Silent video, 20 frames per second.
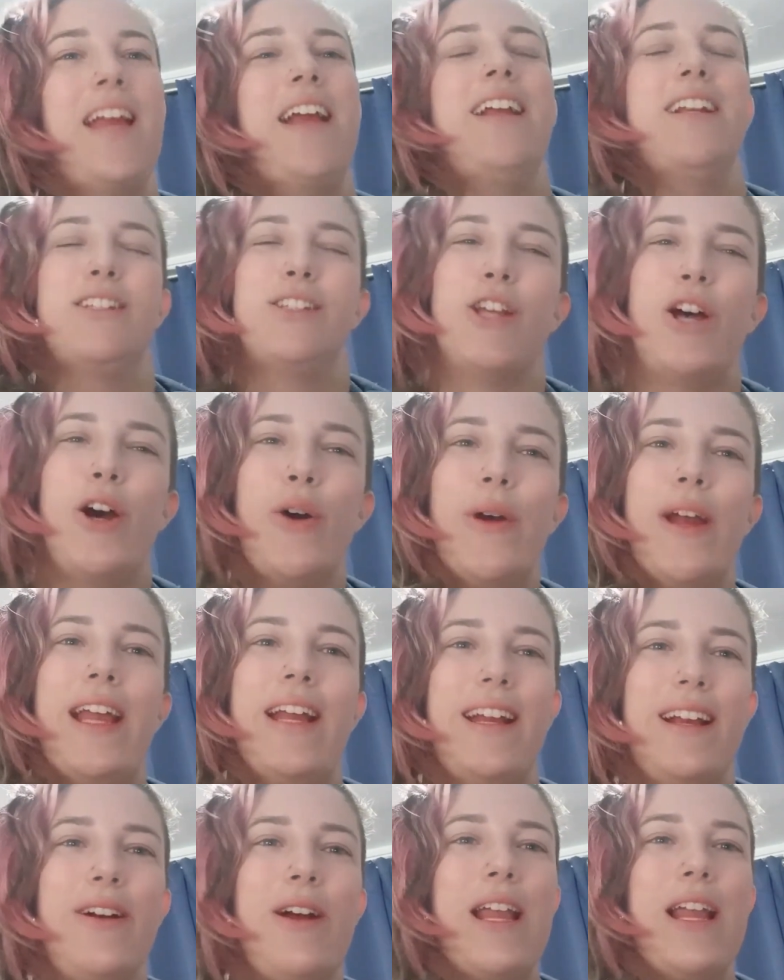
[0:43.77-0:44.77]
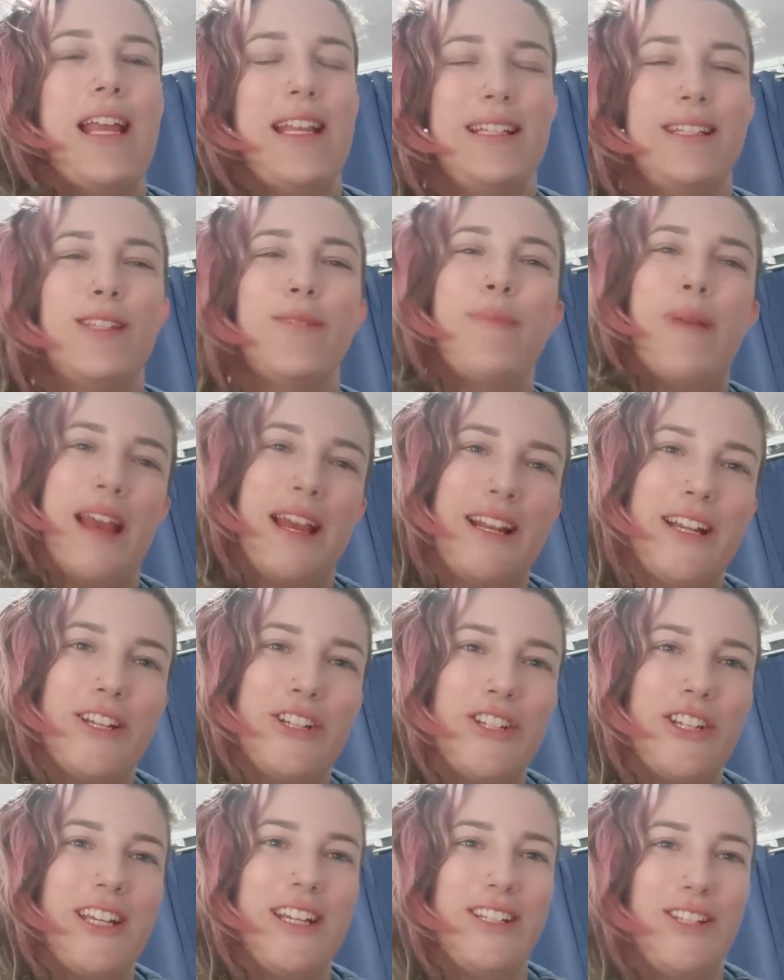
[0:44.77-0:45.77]
So in
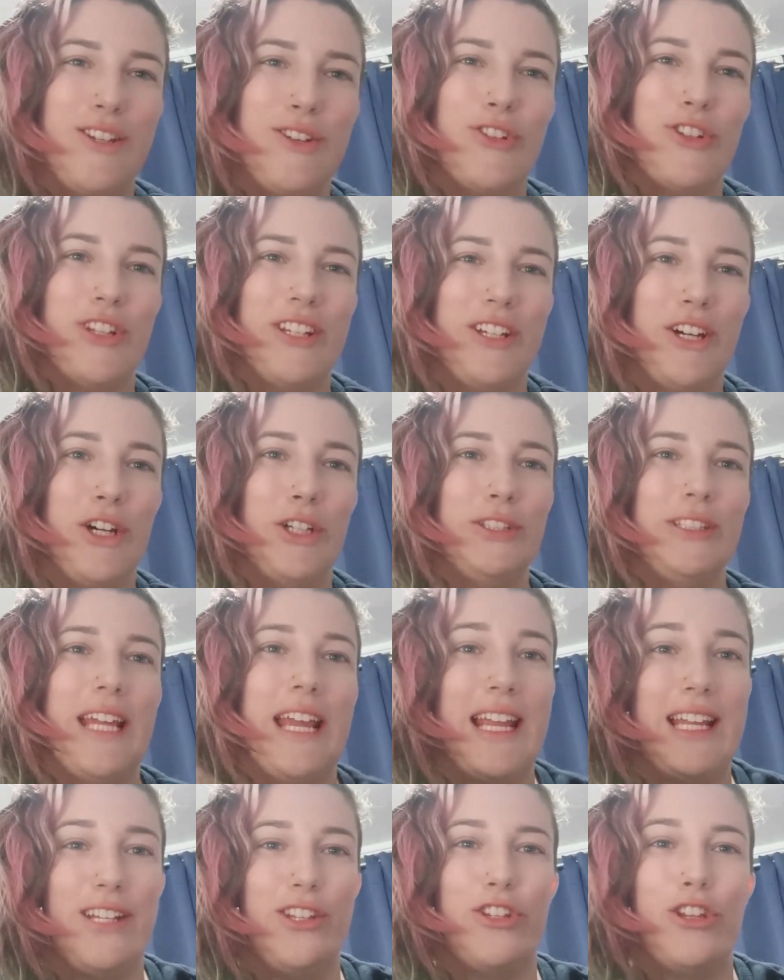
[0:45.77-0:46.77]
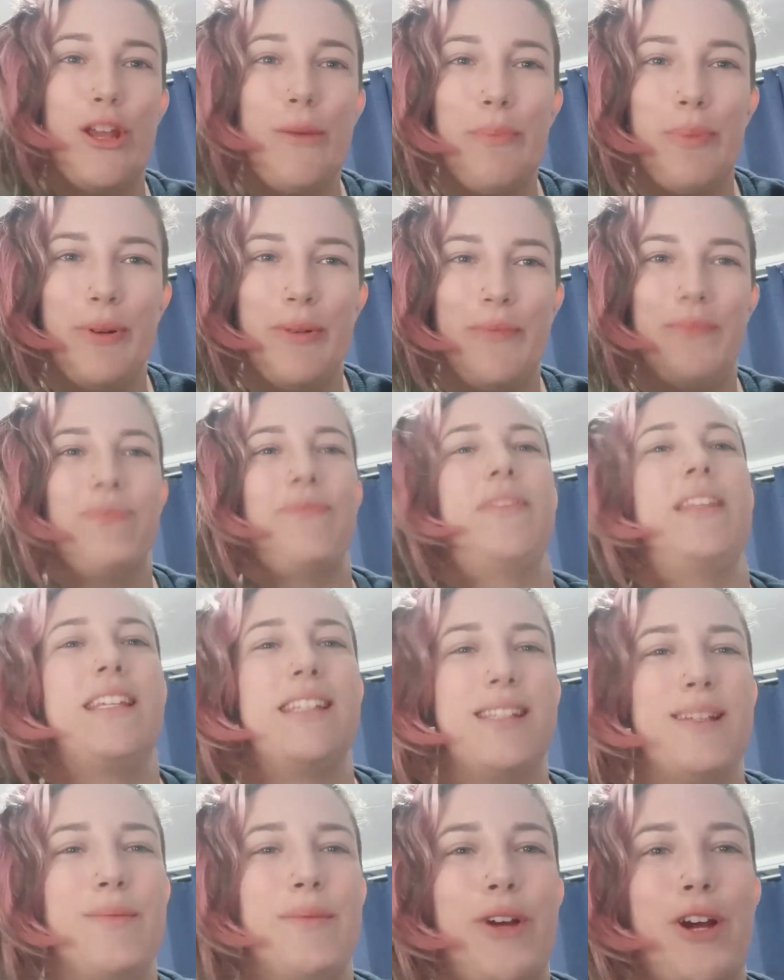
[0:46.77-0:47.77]
Spanish, it's usually called a chip, the
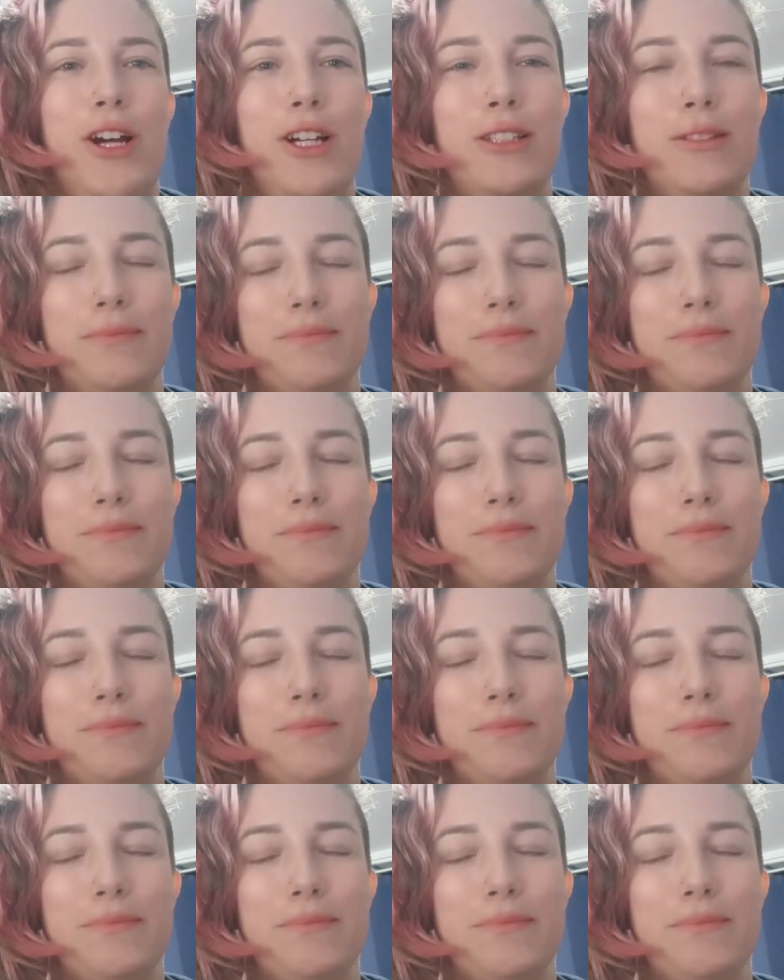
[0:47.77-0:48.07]
SIM card.